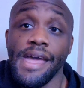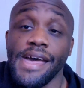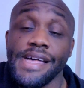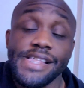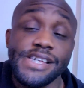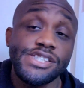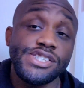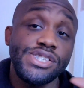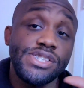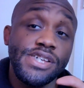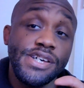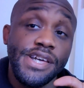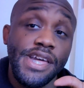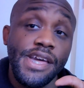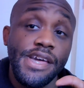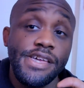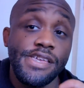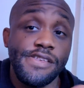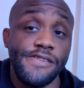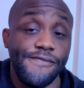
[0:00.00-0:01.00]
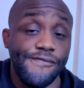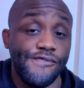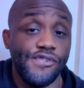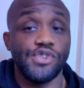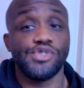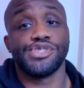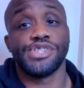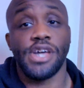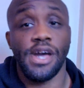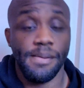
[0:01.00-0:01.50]
And let's look at his
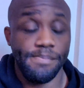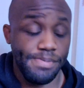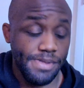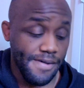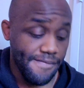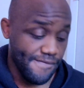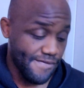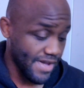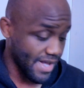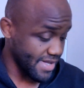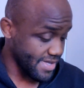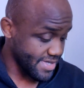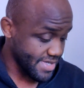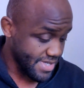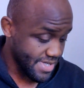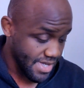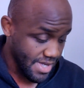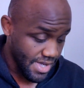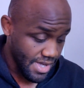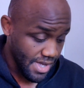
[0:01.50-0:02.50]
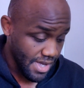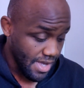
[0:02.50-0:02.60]
first couple of fights.